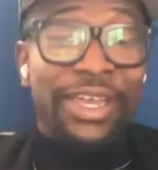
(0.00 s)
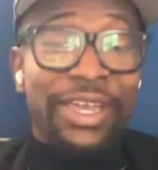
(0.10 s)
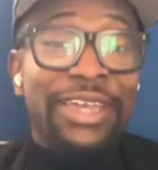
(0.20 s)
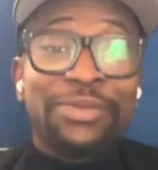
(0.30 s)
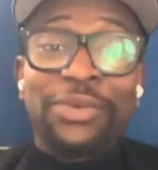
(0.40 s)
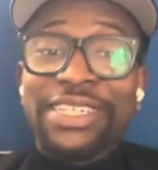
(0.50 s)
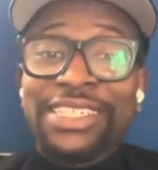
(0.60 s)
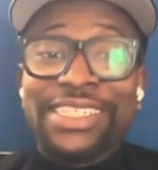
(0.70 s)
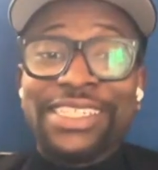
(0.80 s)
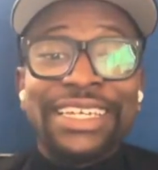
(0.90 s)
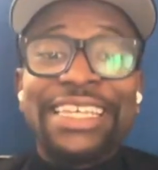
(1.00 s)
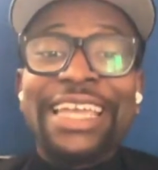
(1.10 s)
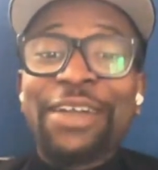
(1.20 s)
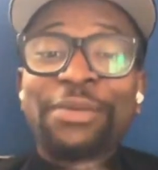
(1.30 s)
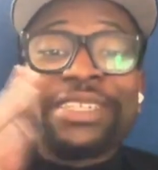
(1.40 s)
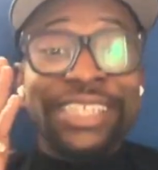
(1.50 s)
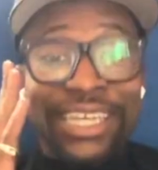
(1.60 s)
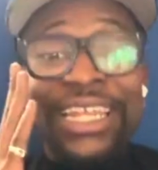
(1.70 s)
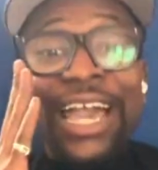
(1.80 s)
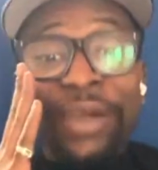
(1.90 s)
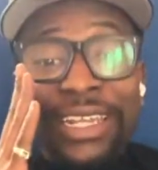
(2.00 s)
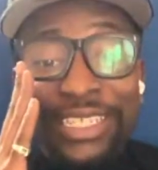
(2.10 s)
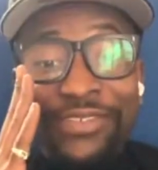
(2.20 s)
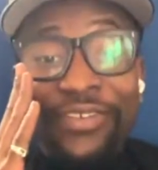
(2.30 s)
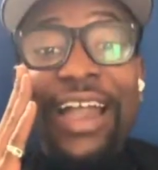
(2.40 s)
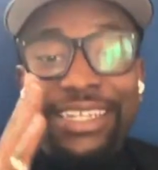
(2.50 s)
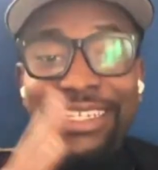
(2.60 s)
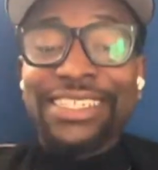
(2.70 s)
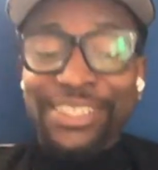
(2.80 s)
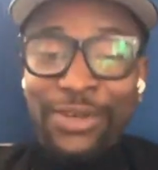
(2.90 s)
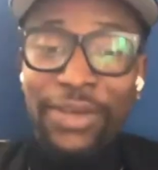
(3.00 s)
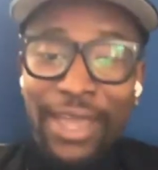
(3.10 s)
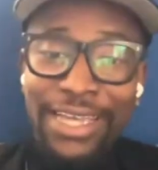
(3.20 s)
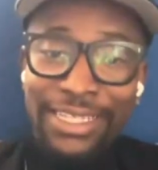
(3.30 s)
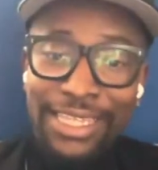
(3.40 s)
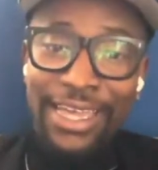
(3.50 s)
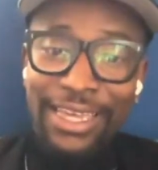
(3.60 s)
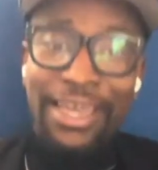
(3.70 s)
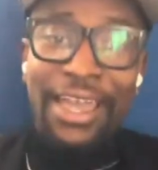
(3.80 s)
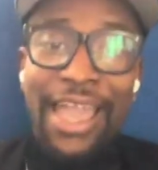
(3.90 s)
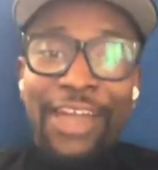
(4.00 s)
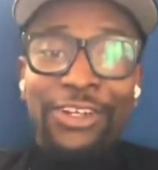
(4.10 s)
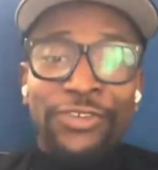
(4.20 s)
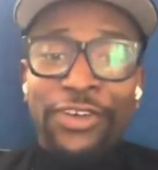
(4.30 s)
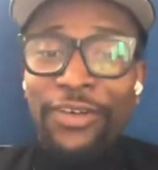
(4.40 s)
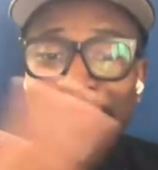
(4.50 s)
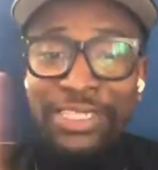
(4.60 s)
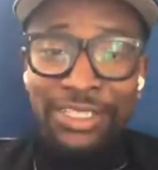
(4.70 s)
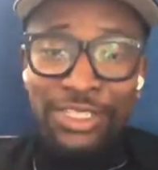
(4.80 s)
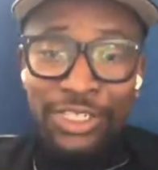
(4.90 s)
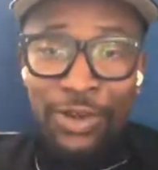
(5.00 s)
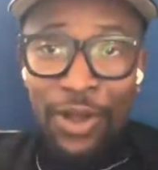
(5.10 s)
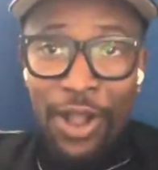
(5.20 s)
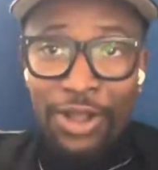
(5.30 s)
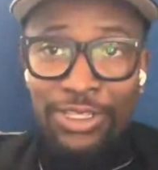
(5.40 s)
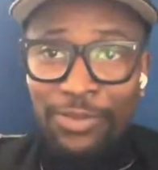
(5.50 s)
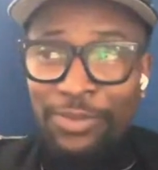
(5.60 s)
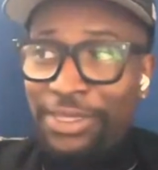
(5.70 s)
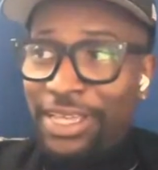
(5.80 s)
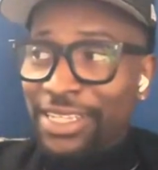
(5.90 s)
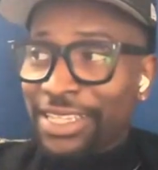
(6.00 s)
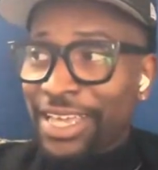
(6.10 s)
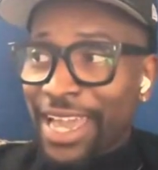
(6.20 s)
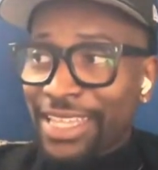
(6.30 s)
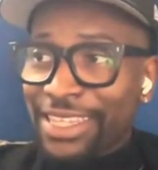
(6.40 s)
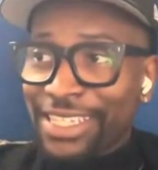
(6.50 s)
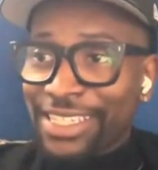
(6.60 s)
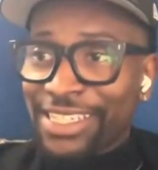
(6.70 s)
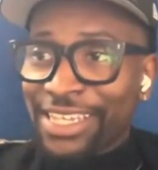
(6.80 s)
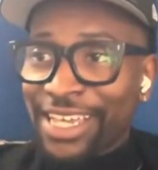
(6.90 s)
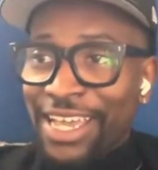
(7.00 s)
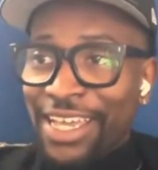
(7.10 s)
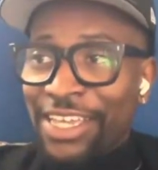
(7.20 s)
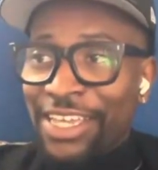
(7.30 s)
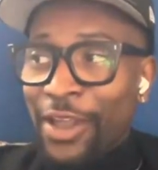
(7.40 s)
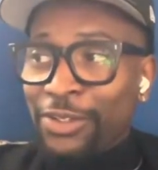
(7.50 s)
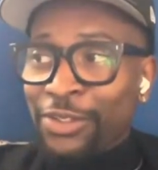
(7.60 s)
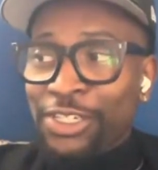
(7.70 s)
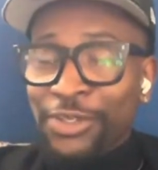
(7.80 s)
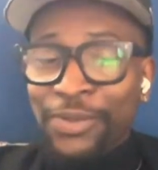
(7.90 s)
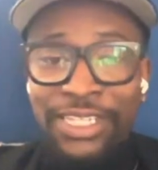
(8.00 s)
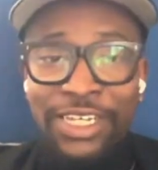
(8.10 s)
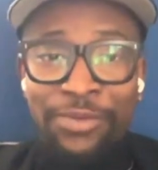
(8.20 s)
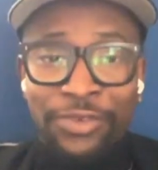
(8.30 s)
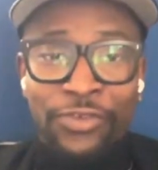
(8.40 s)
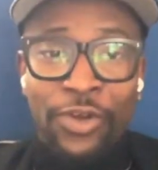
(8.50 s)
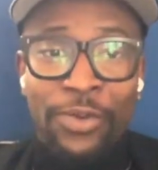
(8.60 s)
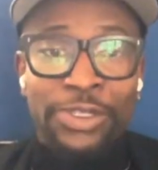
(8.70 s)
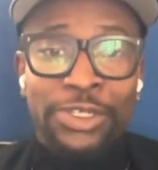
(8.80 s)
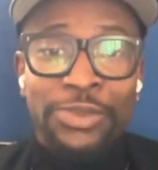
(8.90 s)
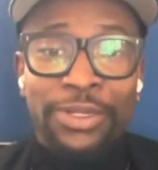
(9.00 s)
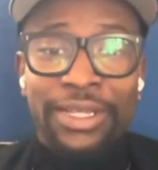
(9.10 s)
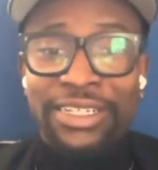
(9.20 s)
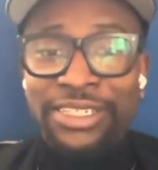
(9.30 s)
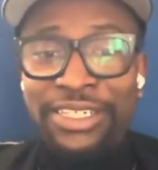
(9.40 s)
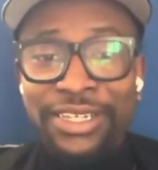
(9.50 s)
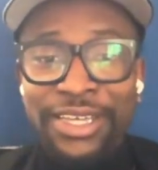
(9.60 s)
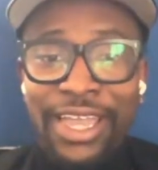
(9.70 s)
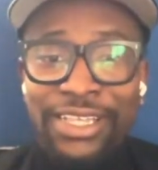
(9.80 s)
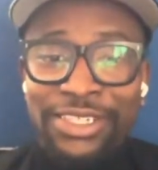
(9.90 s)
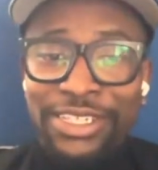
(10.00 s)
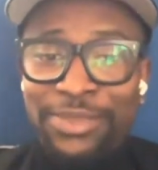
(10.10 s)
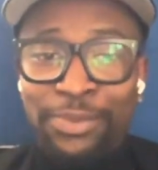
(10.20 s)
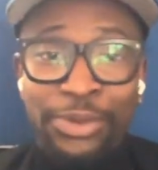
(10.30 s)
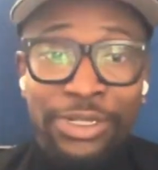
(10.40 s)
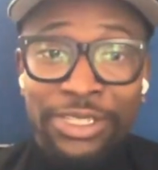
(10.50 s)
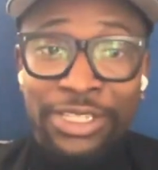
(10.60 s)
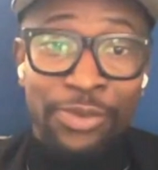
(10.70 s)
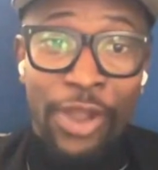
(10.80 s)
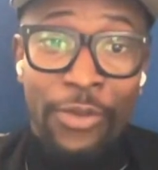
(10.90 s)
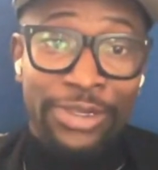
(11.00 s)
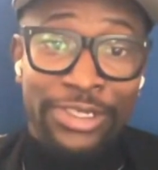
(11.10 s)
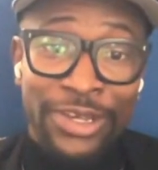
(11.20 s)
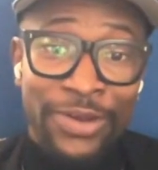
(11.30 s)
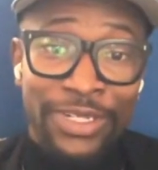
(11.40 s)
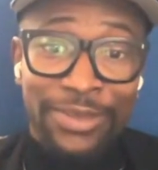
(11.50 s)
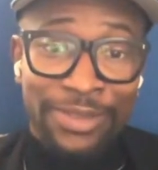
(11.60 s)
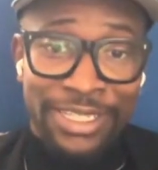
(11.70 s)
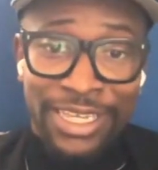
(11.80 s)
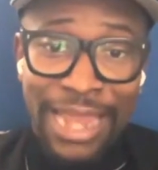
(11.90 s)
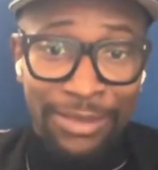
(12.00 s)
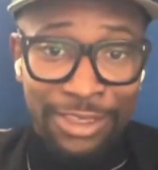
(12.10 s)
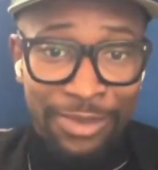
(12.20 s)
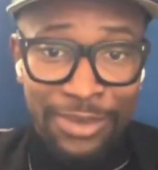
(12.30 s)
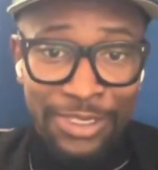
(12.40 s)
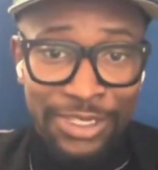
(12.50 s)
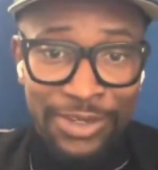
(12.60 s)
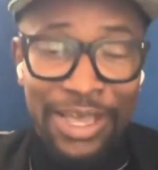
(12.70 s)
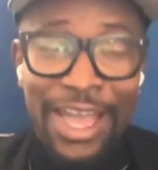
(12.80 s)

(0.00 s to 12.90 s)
it was it was Get Out at its finest. Okay, like I don't know if you've ever seen the show Harlem, but like they had this character. She was like a performer too, but like she had just booked this Broadway show, and it was Get Out the musical.